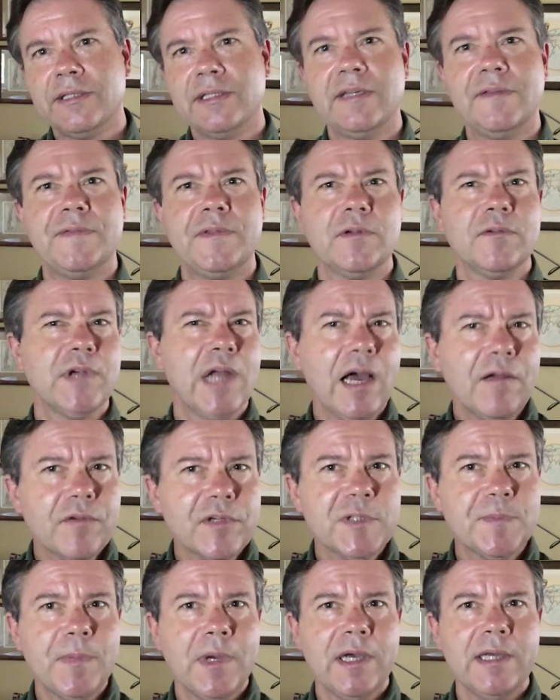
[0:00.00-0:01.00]
If they're not
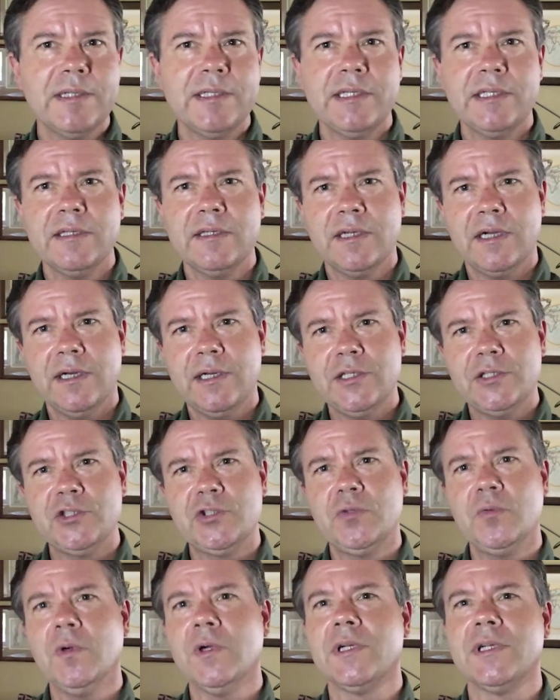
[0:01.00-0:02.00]
responding, cut it
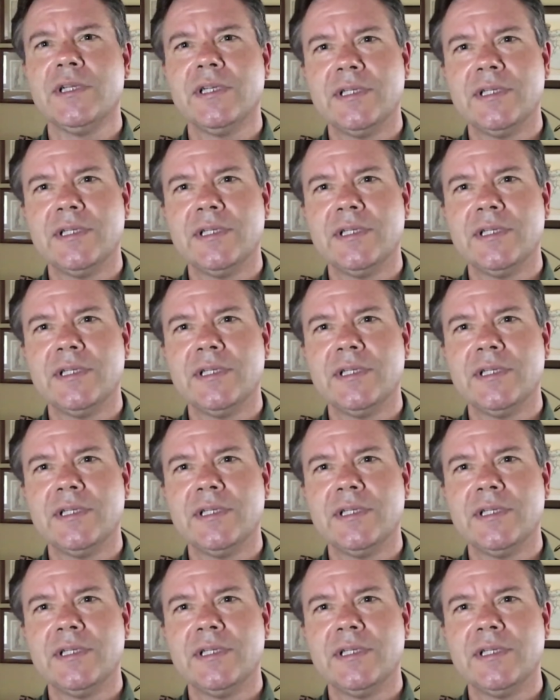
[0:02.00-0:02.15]
short.